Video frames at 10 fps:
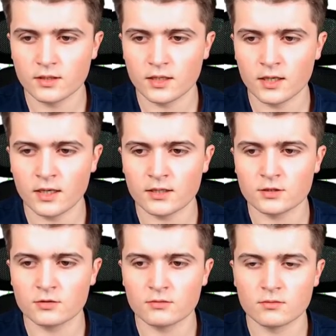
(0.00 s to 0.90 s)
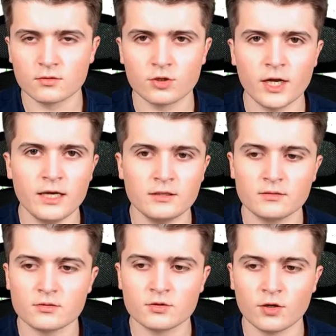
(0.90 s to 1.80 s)
and create
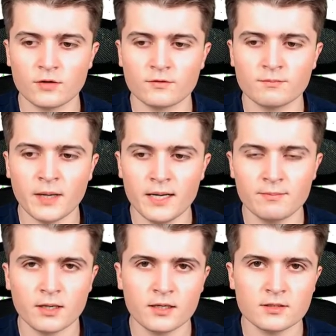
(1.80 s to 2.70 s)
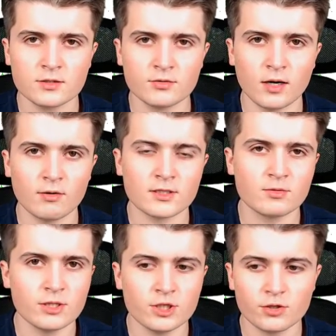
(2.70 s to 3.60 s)
sort of a bypass to our
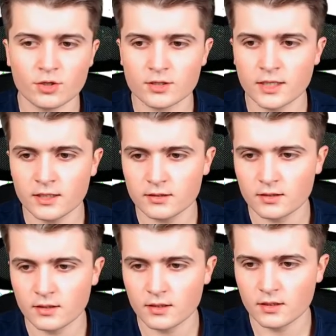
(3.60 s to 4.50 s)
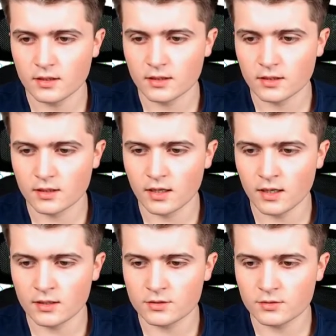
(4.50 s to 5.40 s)
switching contact
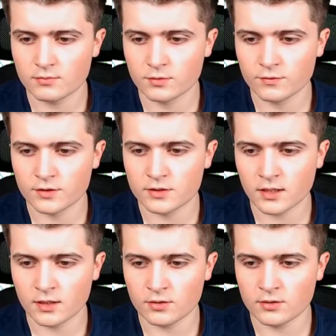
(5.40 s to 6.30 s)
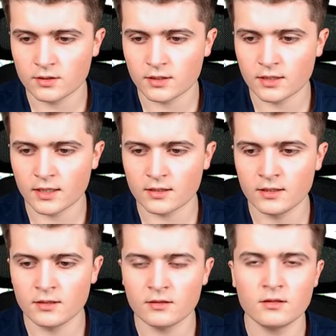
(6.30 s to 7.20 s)
and move it down again
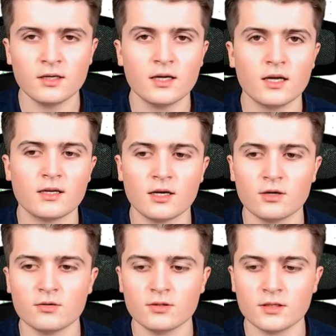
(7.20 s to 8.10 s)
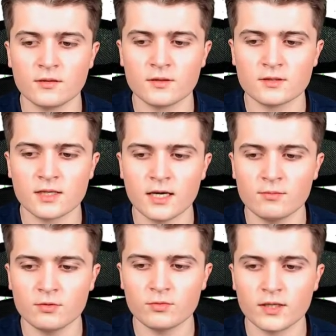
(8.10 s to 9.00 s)
here. And now in this
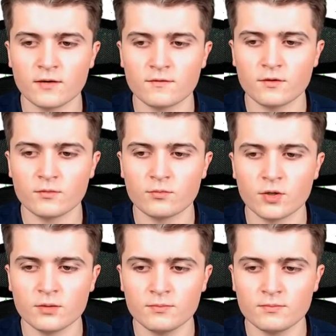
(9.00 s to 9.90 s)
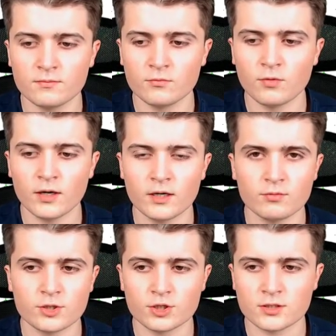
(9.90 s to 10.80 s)
cable we have 1 wire
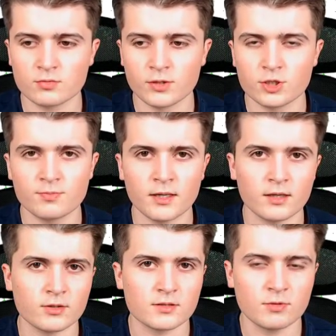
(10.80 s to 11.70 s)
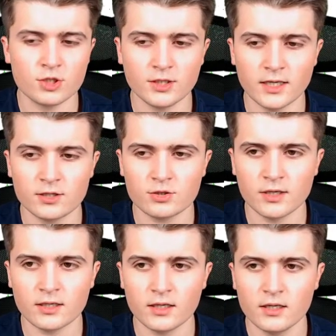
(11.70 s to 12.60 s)
which is switched by our switching
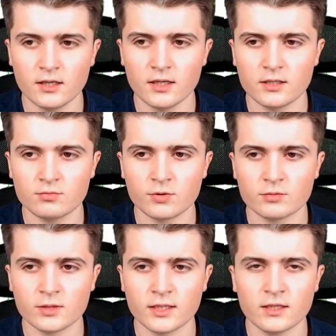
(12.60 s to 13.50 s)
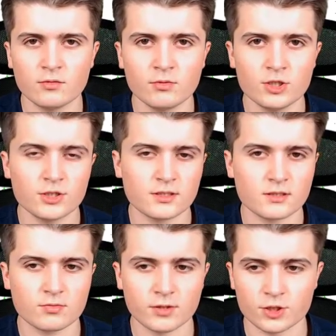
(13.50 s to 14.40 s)
actuator and 1 wire which isn't
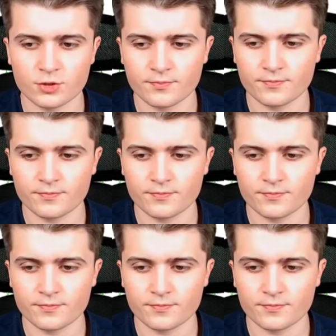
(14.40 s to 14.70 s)
switched.